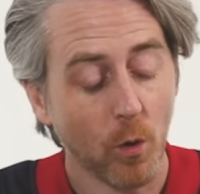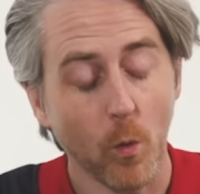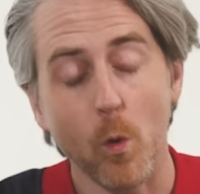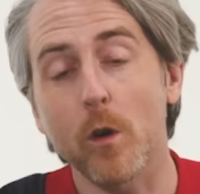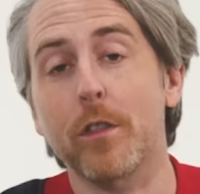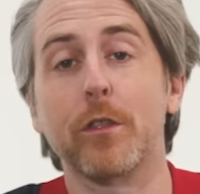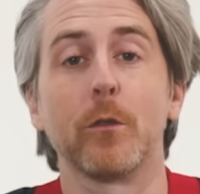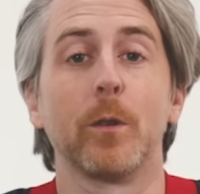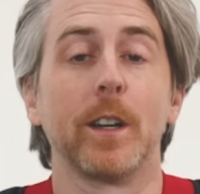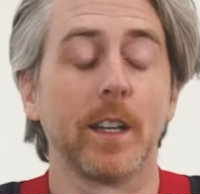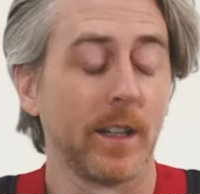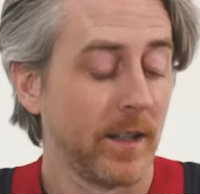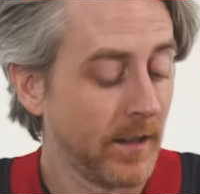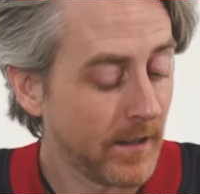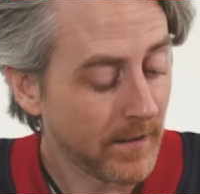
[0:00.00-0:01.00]
or three.
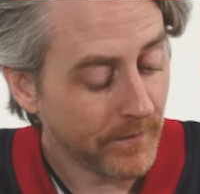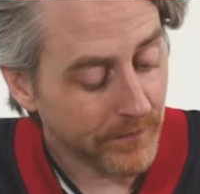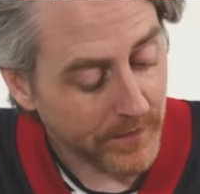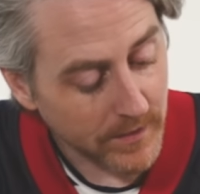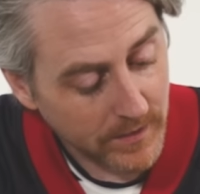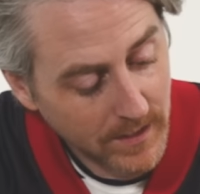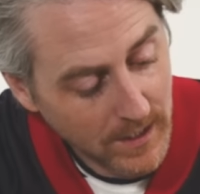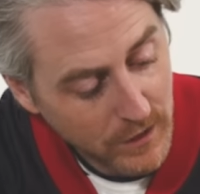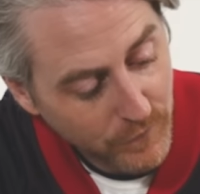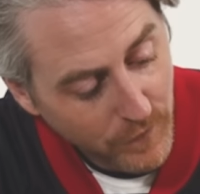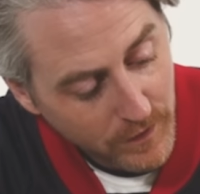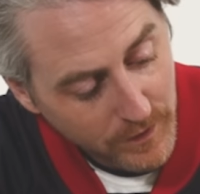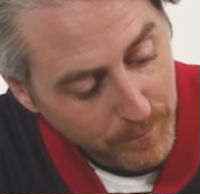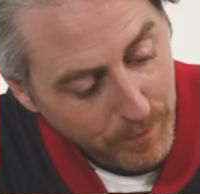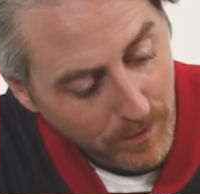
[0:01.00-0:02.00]
This guy's
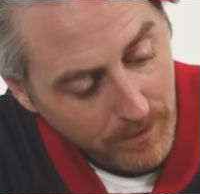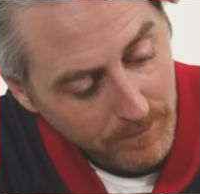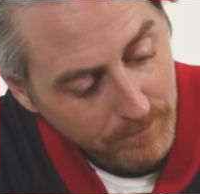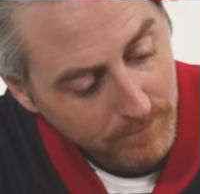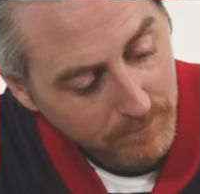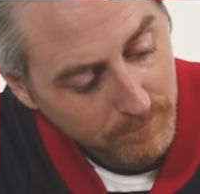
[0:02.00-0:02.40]
falling apart.